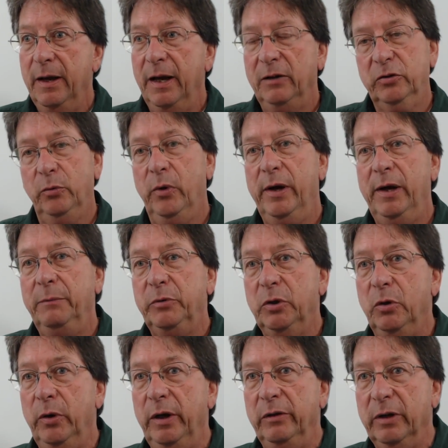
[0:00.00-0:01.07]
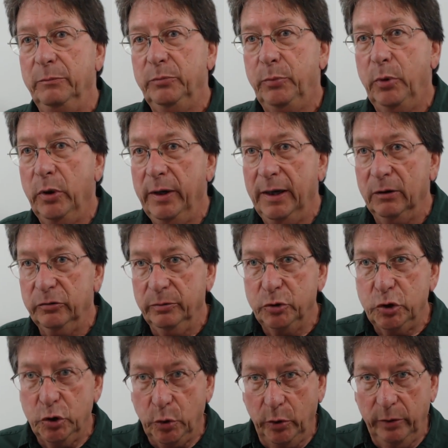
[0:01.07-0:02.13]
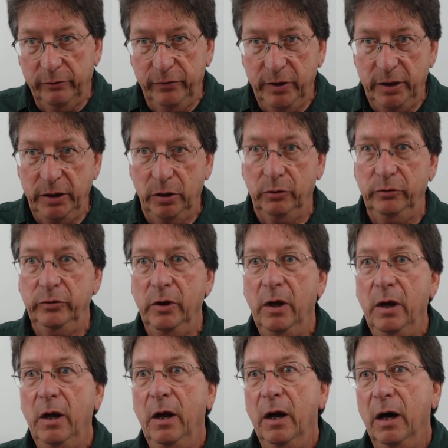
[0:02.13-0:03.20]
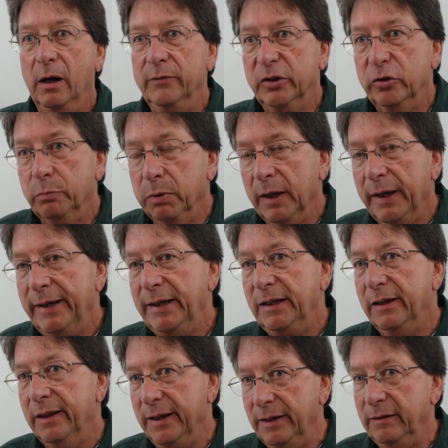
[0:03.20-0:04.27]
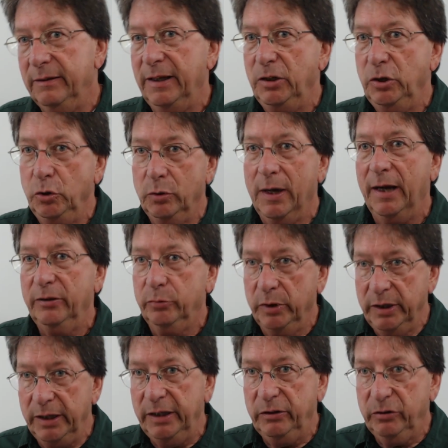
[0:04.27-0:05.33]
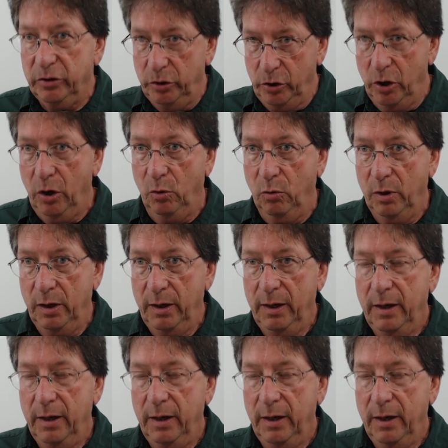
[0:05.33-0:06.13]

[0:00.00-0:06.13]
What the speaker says: And so what I'm doing is I'm putting out some short videos of explaining things that you guys would need to know.